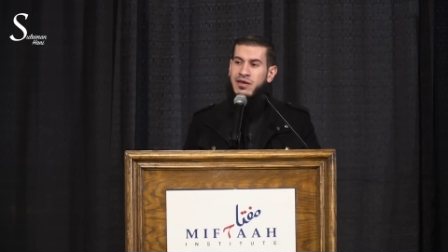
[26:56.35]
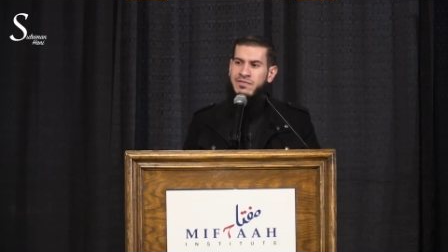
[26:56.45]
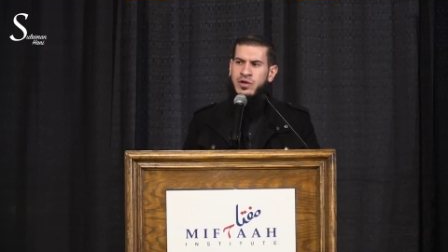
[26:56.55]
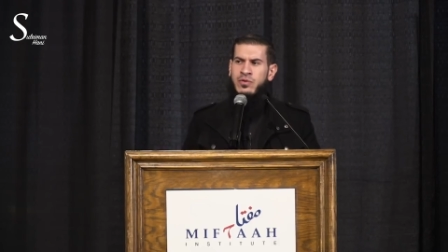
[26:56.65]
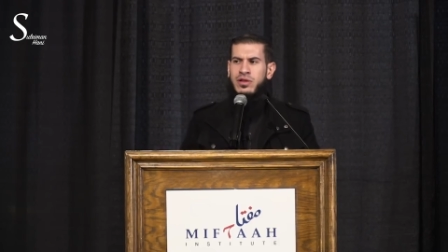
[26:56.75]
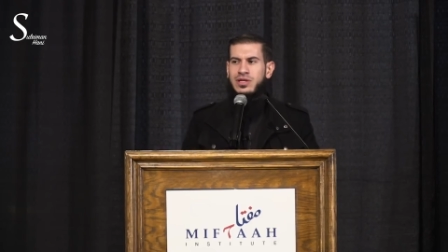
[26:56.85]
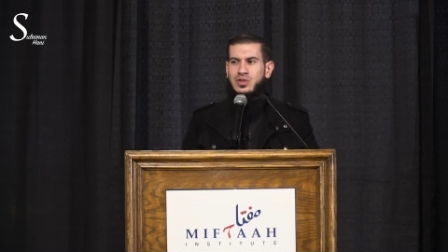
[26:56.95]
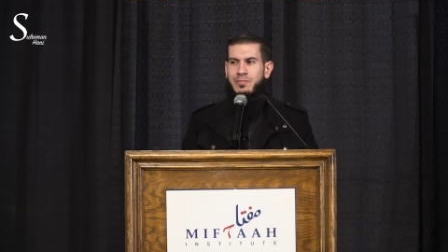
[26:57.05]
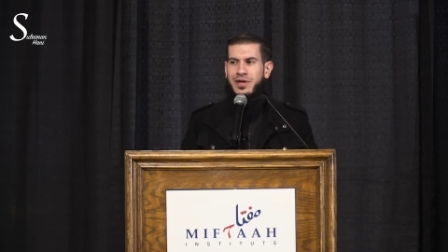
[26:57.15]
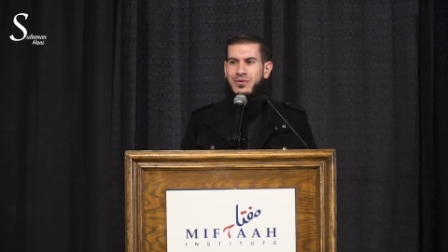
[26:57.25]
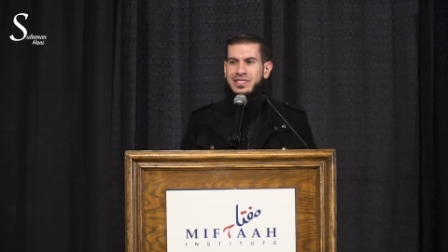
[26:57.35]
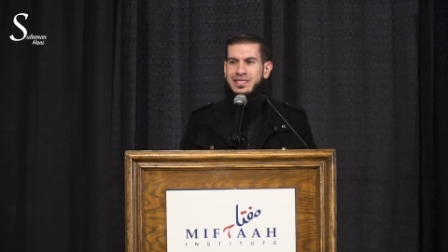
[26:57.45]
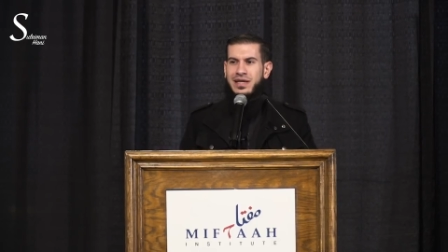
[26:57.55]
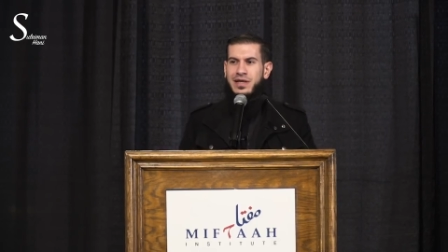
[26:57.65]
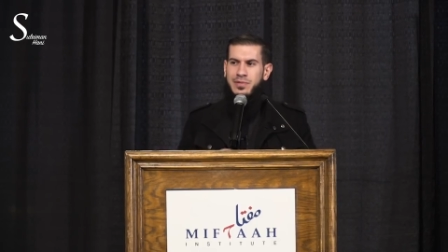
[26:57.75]
Fear Allah subhanahu wa
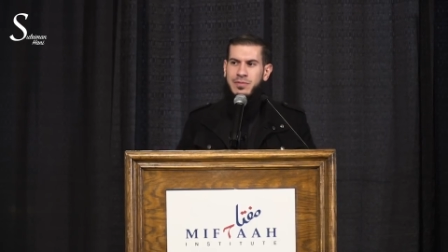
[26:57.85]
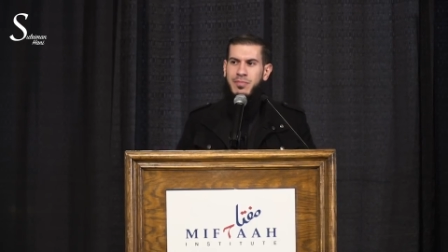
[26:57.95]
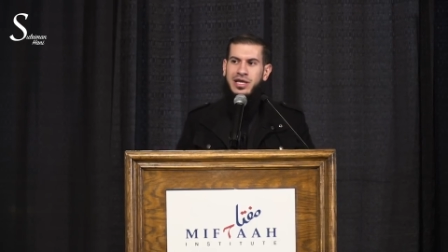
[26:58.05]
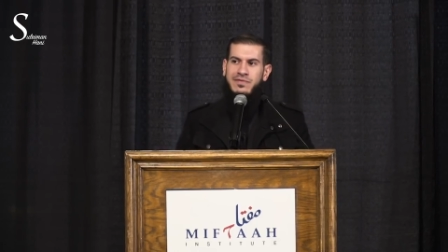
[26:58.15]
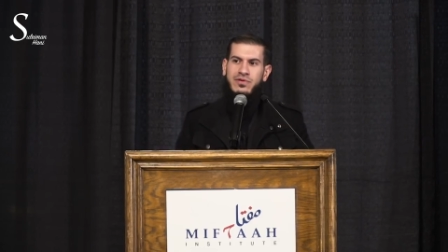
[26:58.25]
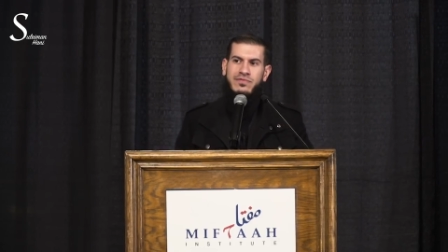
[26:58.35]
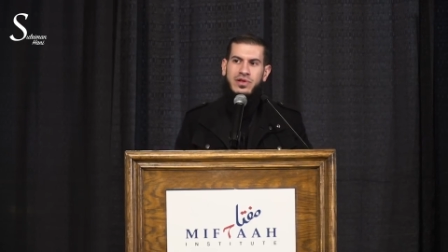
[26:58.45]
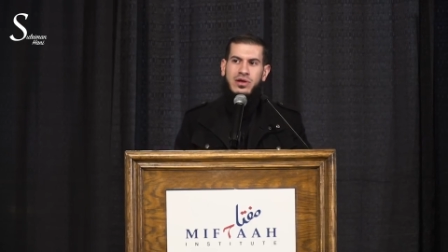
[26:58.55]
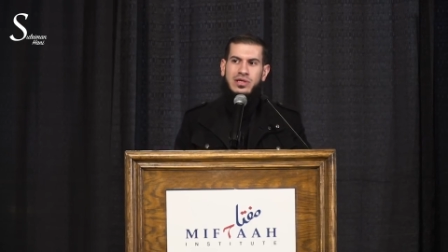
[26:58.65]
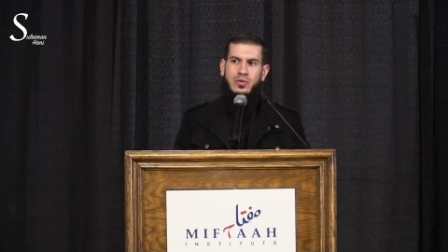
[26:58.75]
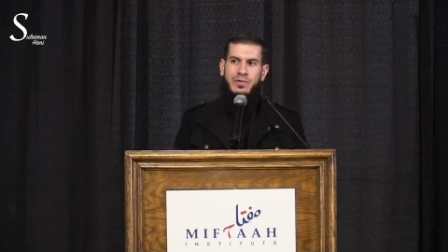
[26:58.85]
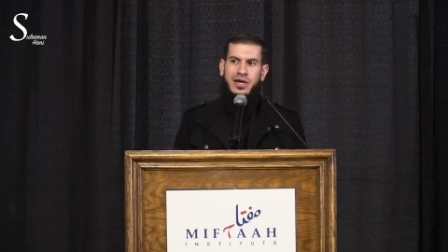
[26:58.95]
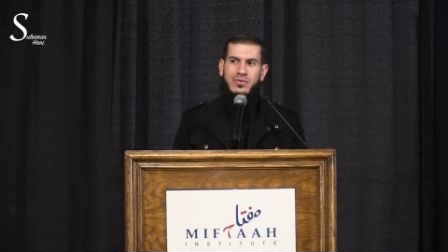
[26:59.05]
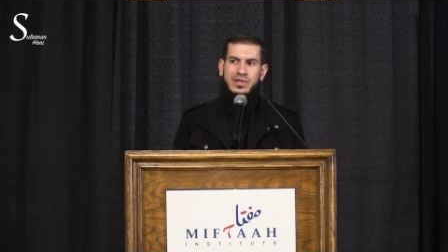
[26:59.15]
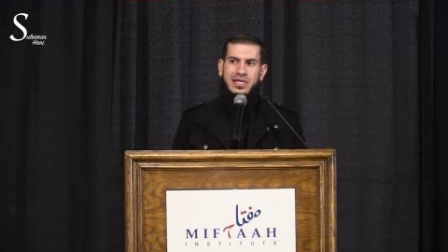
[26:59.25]
ta'ala. Be mindful of Allah
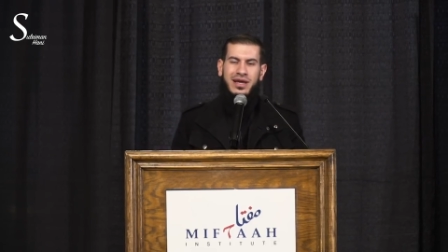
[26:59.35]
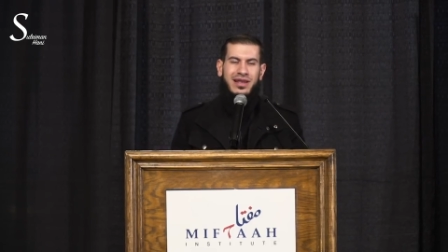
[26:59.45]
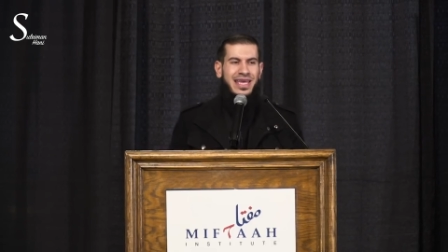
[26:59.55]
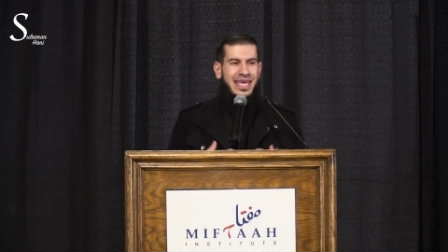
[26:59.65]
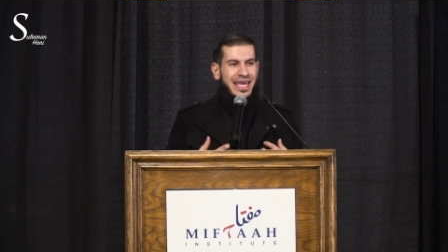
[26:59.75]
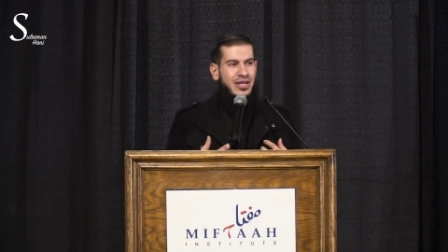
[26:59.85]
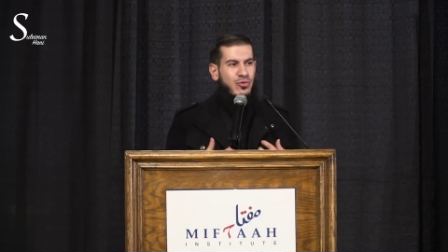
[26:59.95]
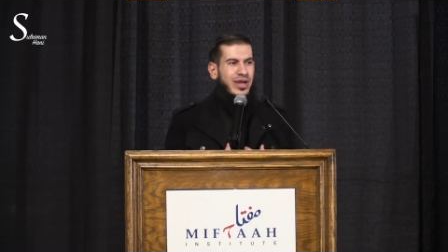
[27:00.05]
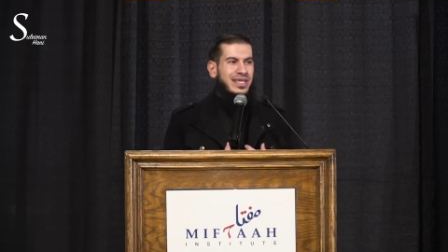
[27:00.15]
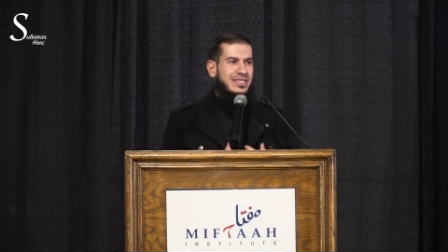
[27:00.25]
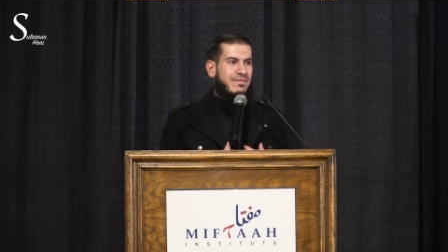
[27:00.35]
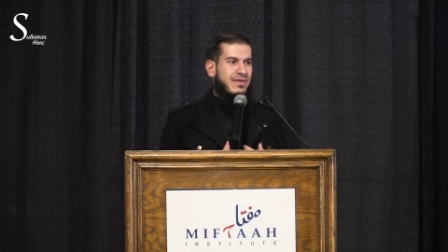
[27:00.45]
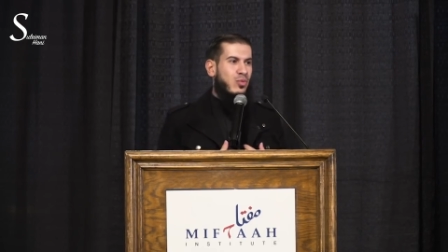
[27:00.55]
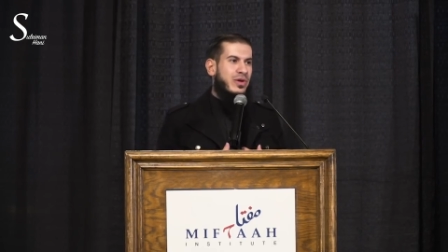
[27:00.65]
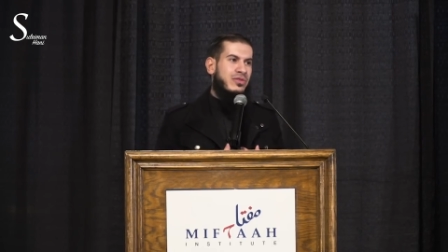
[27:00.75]
subhanahu wa ta'ala and
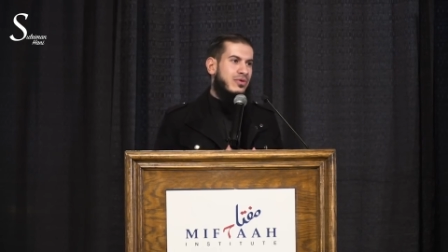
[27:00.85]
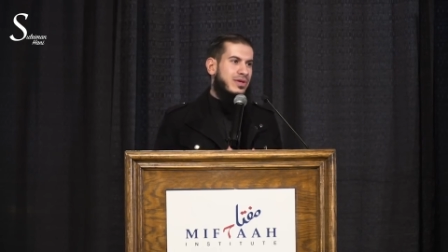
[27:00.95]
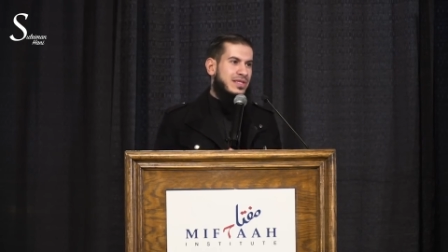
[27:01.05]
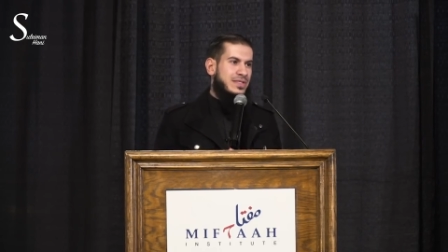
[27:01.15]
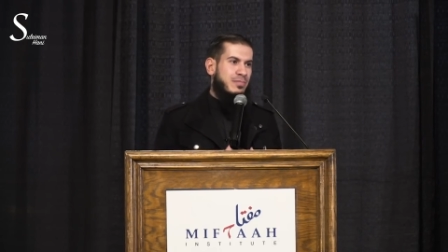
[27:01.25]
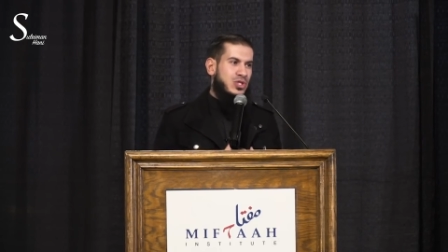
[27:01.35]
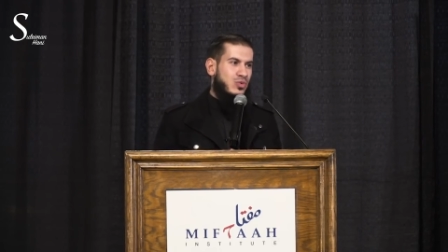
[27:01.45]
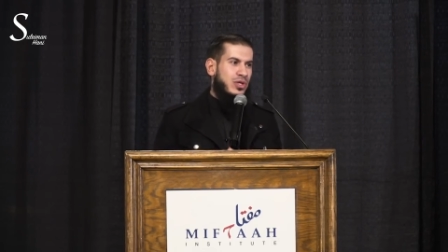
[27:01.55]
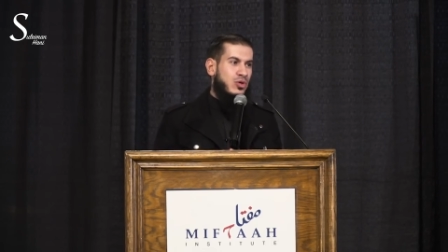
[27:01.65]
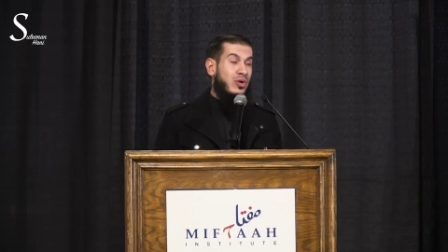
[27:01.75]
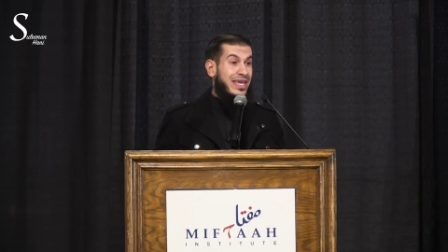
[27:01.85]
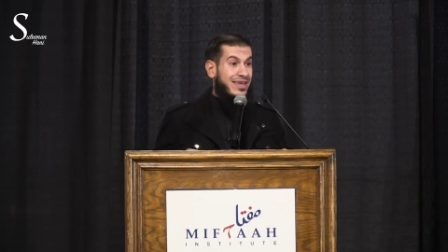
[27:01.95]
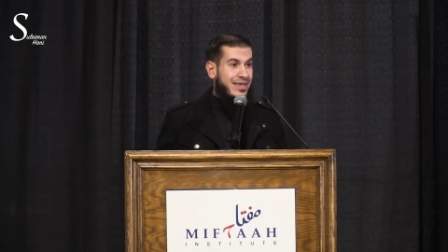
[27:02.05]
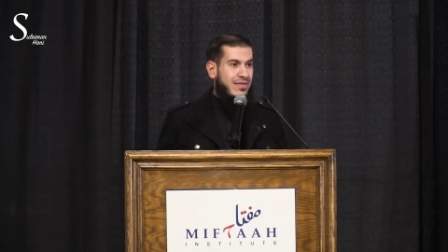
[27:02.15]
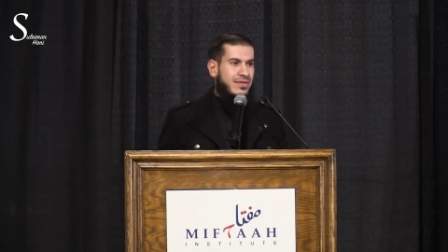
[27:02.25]
rectify what there is between you
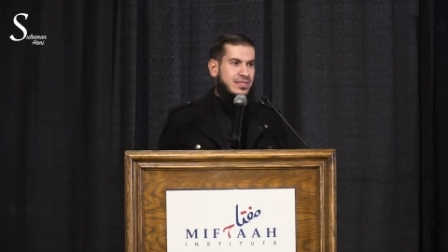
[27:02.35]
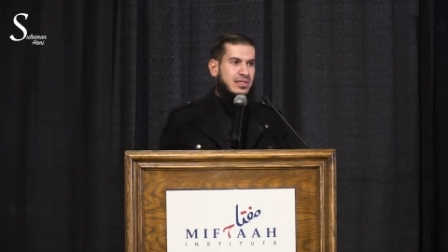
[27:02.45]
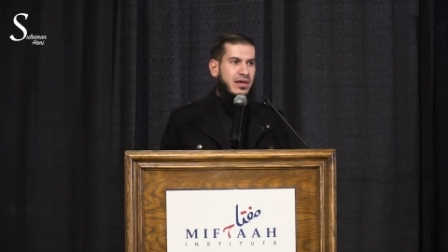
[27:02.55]
in this